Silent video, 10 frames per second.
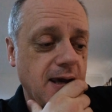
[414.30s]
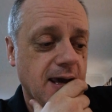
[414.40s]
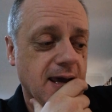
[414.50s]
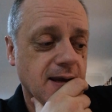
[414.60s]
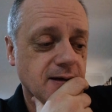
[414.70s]

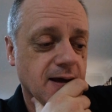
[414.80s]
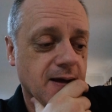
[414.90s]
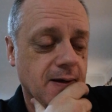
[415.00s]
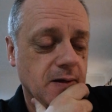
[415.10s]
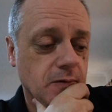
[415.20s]
And
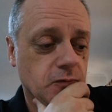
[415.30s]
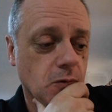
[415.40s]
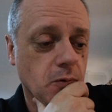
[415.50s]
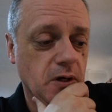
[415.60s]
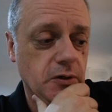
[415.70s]

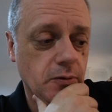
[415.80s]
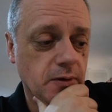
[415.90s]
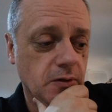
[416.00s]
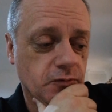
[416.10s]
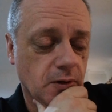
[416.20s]
so we're
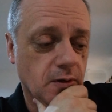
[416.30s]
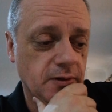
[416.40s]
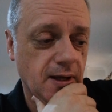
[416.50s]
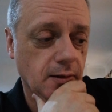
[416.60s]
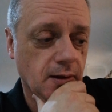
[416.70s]
doing this all
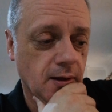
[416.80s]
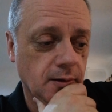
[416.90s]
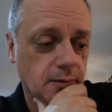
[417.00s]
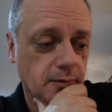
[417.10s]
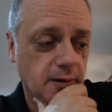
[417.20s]
day
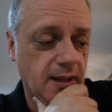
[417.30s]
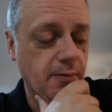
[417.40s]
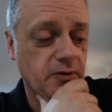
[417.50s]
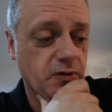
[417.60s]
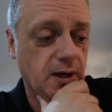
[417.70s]
long. And
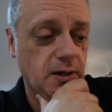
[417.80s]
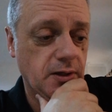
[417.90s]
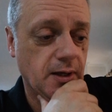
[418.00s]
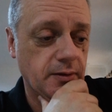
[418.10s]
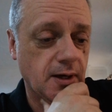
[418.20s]
then once I get
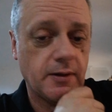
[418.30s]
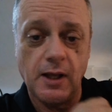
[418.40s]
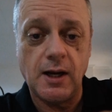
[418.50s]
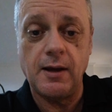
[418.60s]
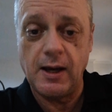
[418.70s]
done there,
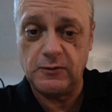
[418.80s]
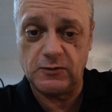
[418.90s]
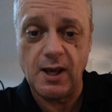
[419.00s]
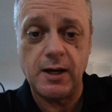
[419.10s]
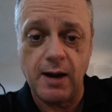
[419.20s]
then I
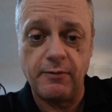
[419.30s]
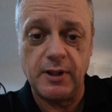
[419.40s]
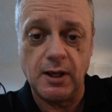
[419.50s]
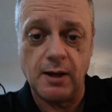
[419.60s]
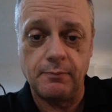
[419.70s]
set
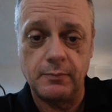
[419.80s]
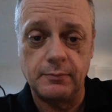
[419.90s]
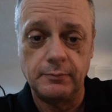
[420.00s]
everything up.